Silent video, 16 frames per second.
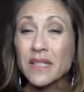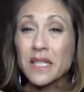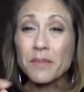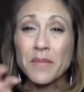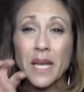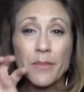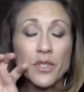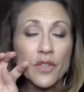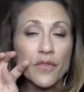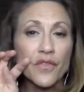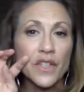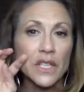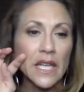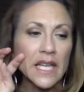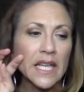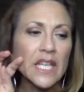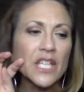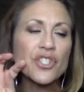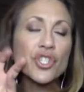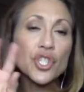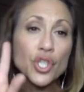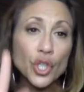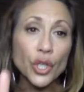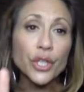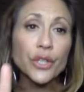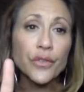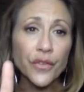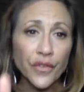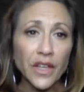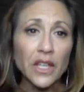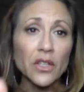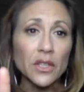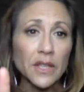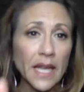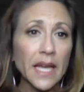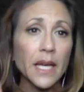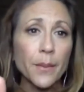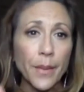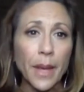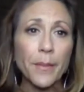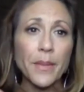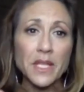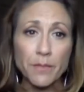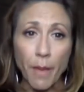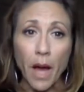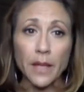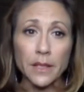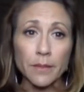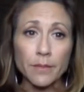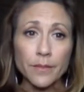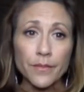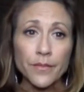Sometimes you feel like it should feel like a baby's bottom.